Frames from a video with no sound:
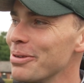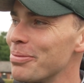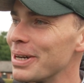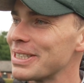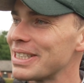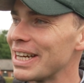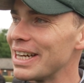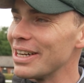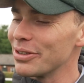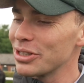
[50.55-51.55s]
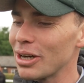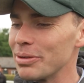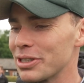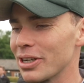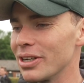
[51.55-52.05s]
But of the
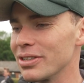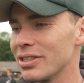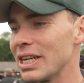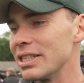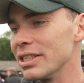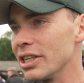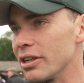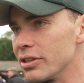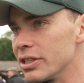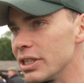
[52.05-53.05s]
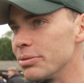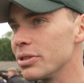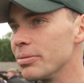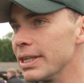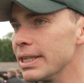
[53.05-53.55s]
Derby trials, the Dante generally seems
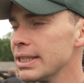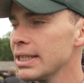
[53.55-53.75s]
to be